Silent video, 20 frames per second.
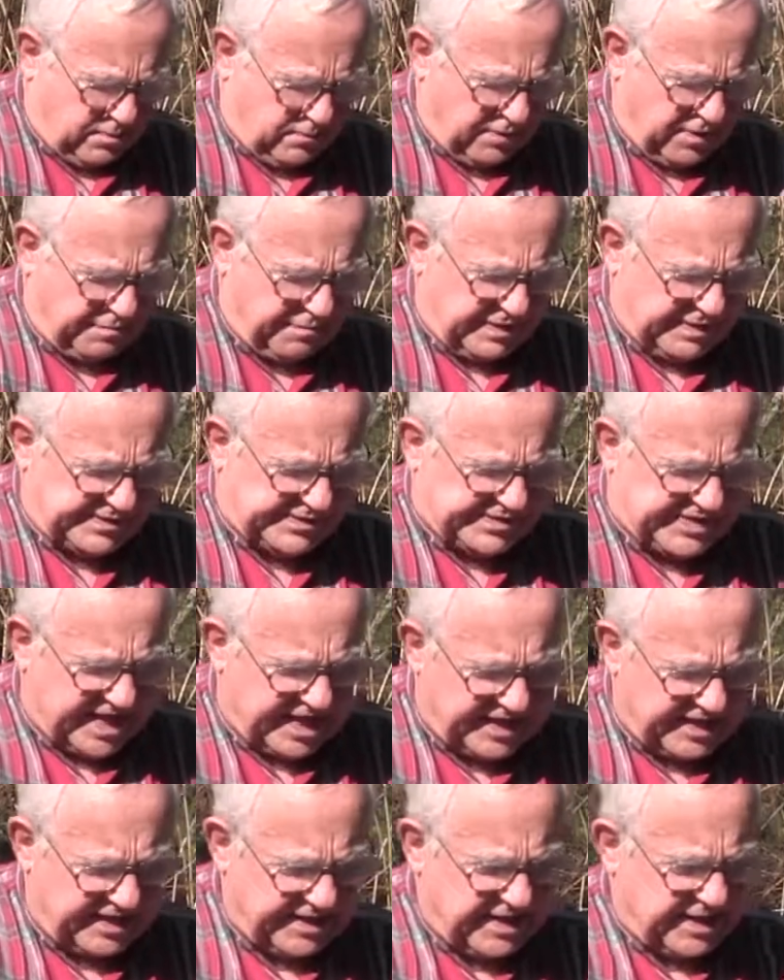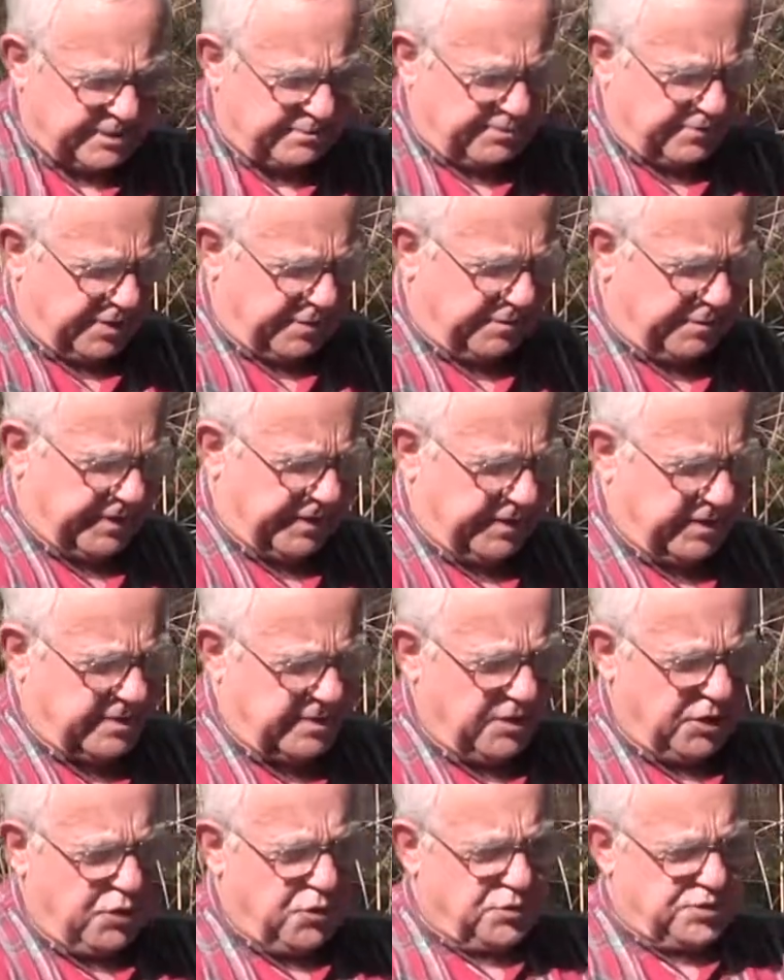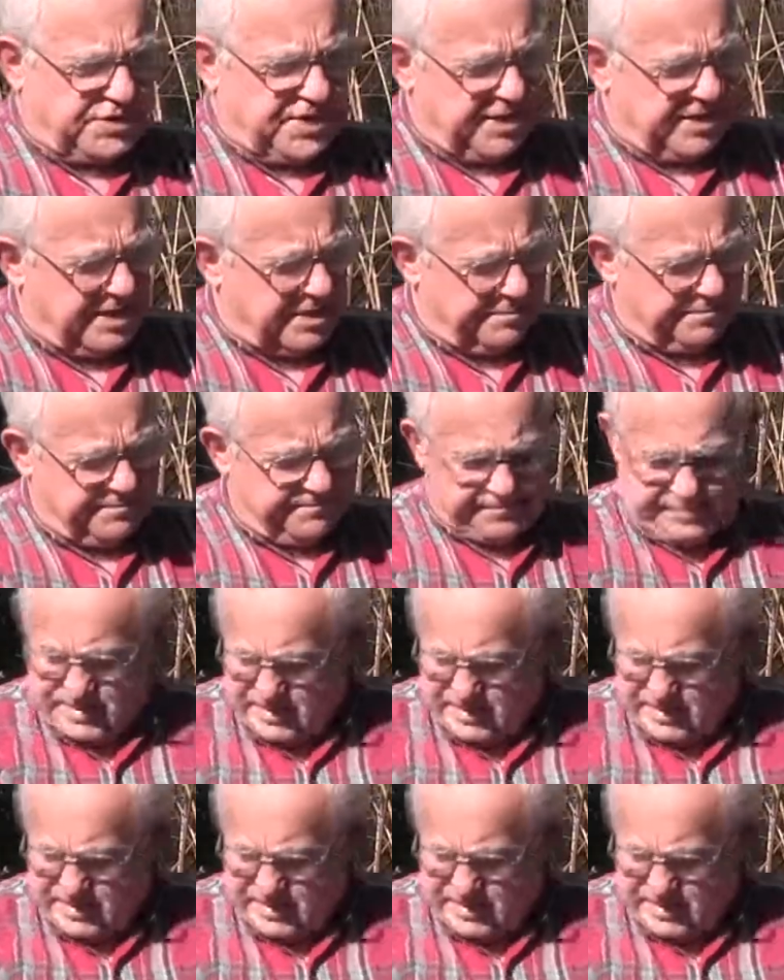We've been selling them, we've been using them